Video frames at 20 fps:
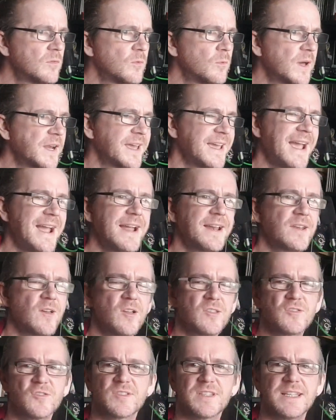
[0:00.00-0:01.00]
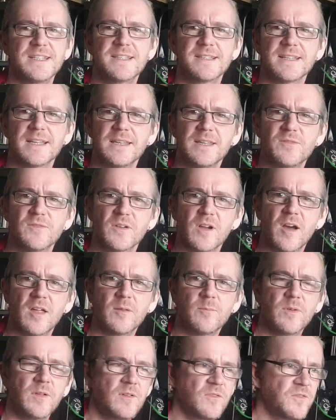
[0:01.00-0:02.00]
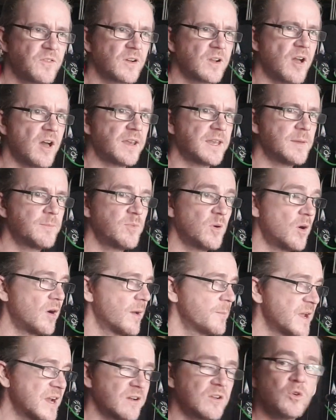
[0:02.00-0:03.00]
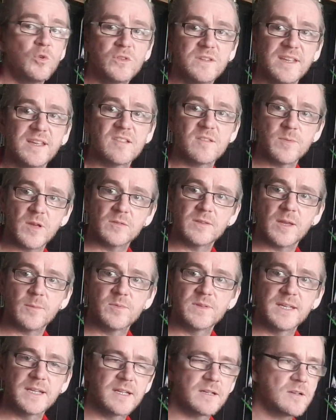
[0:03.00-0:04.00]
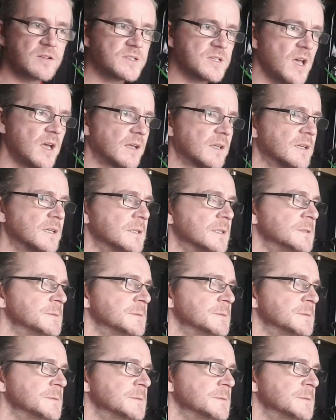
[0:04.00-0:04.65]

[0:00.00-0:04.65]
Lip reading: When I heard it, I just instantly forgot it. But I'm hearing good things about that particular song,